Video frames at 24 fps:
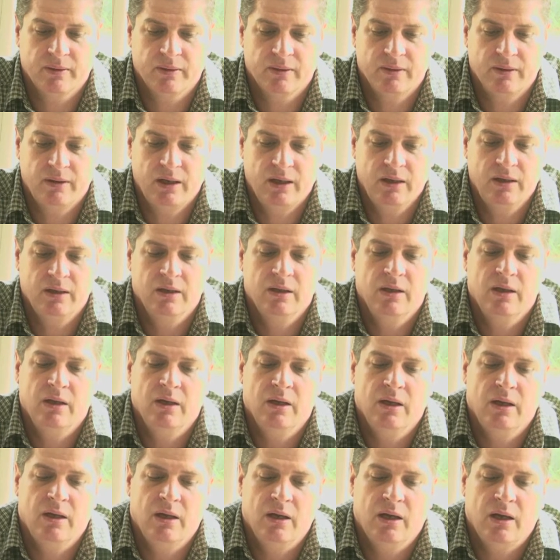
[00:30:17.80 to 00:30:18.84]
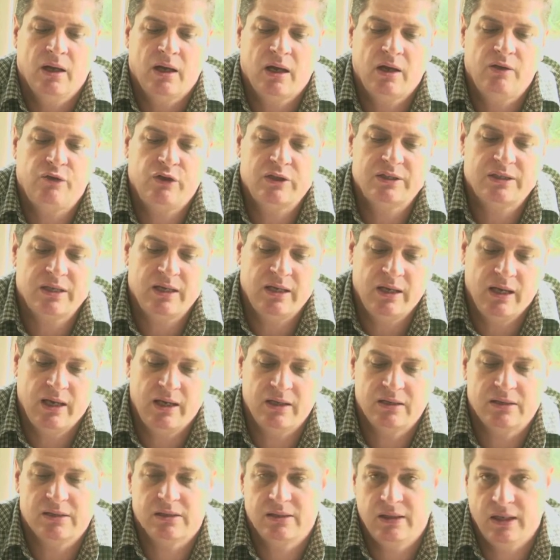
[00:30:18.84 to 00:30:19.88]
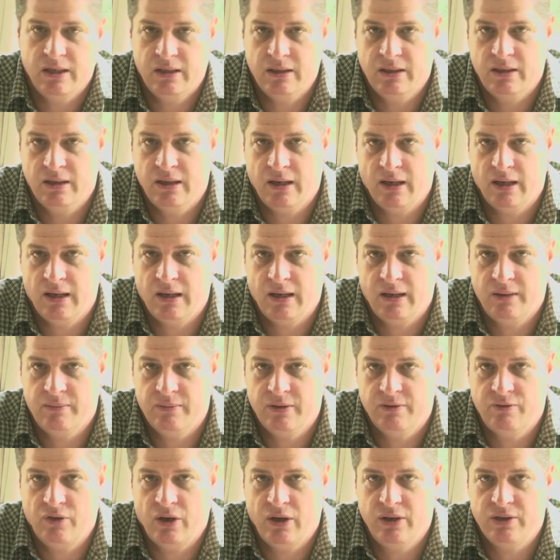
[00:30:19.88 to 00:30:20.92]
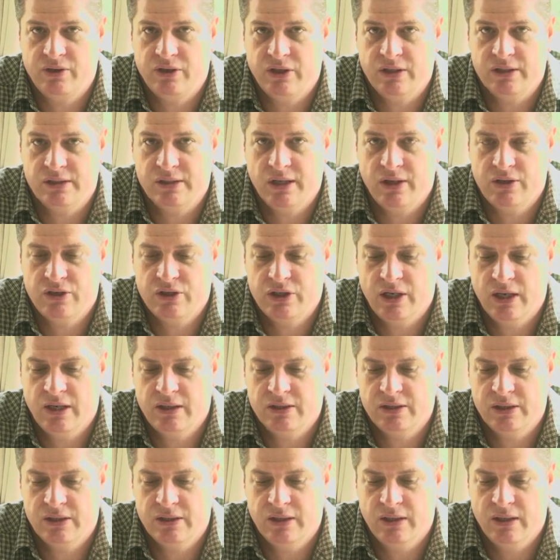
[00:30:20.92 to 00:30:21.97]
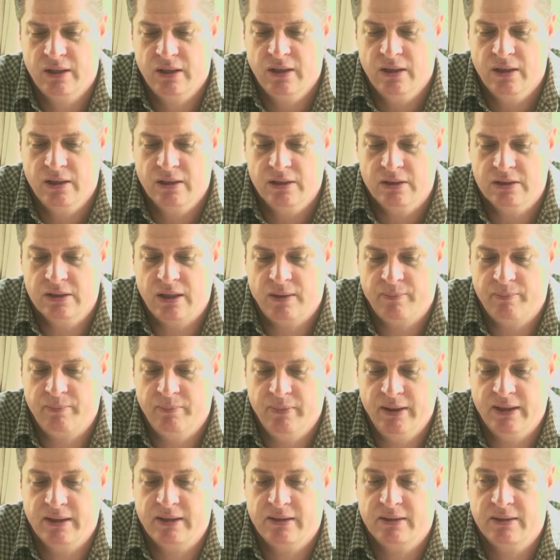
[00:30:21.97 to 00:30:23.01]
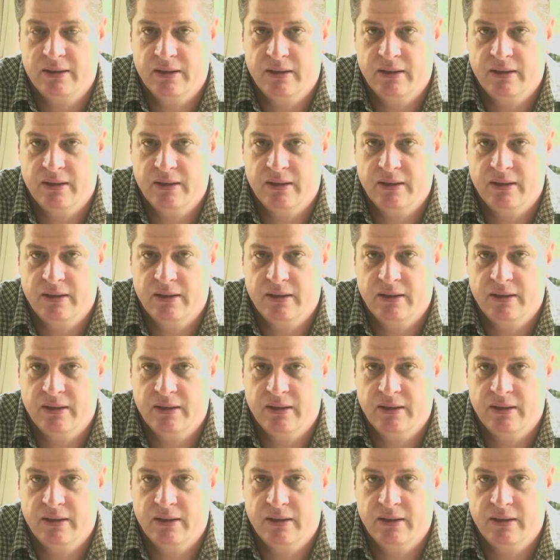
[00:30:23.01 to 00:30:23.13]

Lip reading: right? If it's a yes, then the Voluntary Association submit